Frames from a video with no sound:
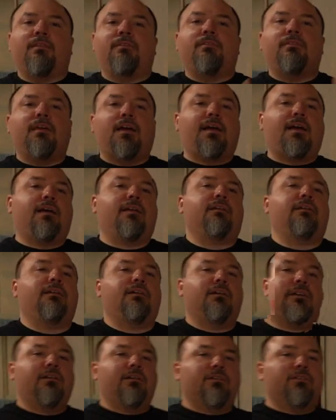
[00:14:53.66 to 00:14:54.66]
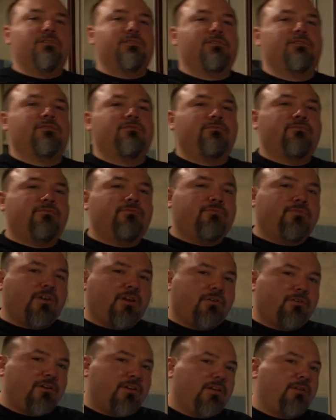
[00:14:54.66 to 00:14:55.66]
That is
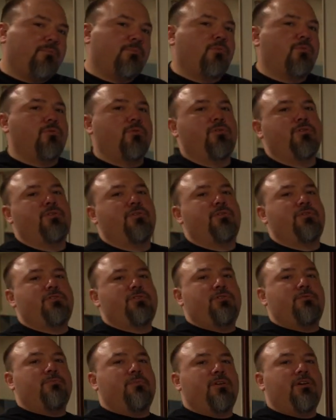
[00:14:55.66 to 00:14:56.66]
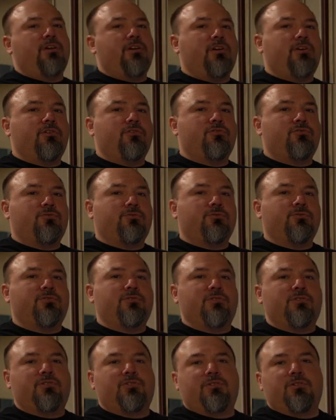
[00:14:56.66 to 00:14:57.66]
very important to this humidity control
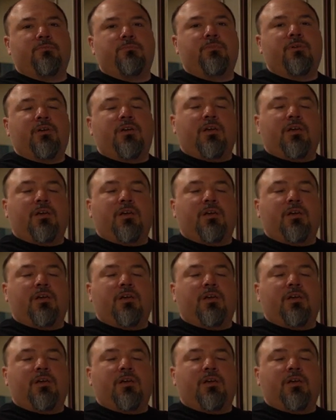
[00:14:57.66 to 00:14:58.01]
system,